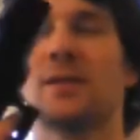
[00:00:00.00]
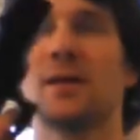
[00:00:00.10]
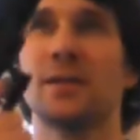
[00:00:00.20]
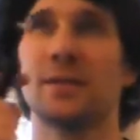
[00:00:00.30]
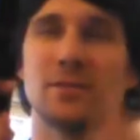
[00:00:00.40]
the
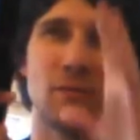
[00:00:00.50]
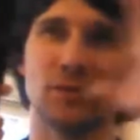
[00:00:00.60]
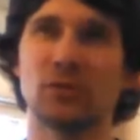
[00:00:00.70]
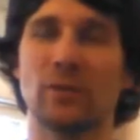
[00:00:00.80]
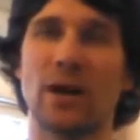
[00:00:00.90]
gun in
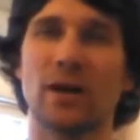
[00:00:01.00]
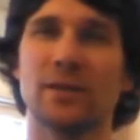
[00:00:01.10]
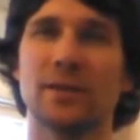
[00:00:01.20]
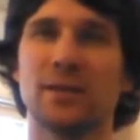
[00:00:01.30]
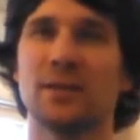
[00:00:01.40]
virtual
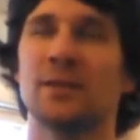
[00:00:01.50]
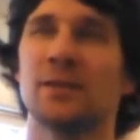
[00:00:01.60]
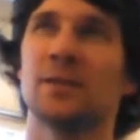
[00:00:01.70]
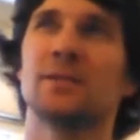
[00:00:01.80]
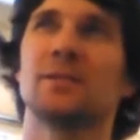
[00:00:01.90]
reality
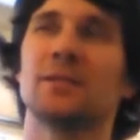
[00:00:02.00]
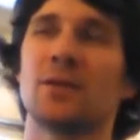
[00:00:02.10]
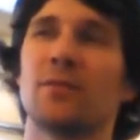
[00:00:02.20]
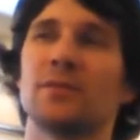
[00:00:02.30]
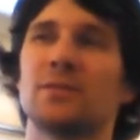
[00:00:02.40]

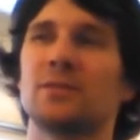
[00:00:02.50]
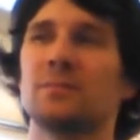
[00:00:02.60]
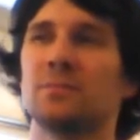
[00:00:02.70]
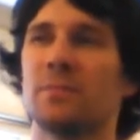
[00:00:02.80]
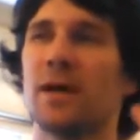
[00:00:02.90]
doesn't
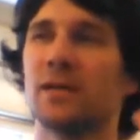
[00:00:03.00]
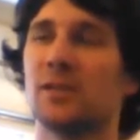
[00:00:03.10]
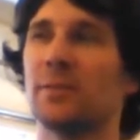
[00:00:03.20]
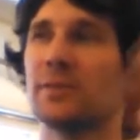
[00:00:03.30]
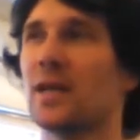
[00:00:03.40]
always match
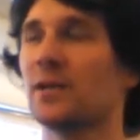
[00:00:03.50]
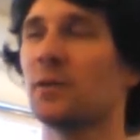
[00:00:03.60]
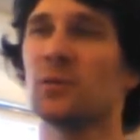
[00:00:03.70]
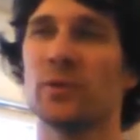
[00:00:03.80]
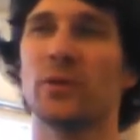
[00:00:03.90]
up
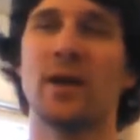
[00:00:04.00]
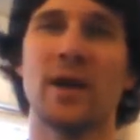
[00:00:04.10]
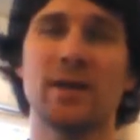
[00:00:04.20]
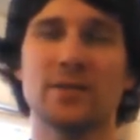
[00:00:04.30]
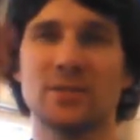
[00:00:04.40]
exactly with where your
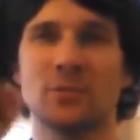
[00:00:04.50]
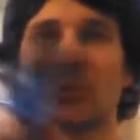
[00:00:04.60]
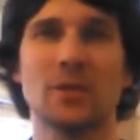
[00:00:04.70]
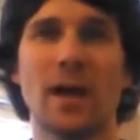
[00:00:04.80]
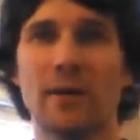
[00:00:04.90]
hand is in
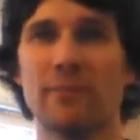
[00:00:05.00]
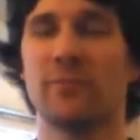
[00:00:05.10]
real life.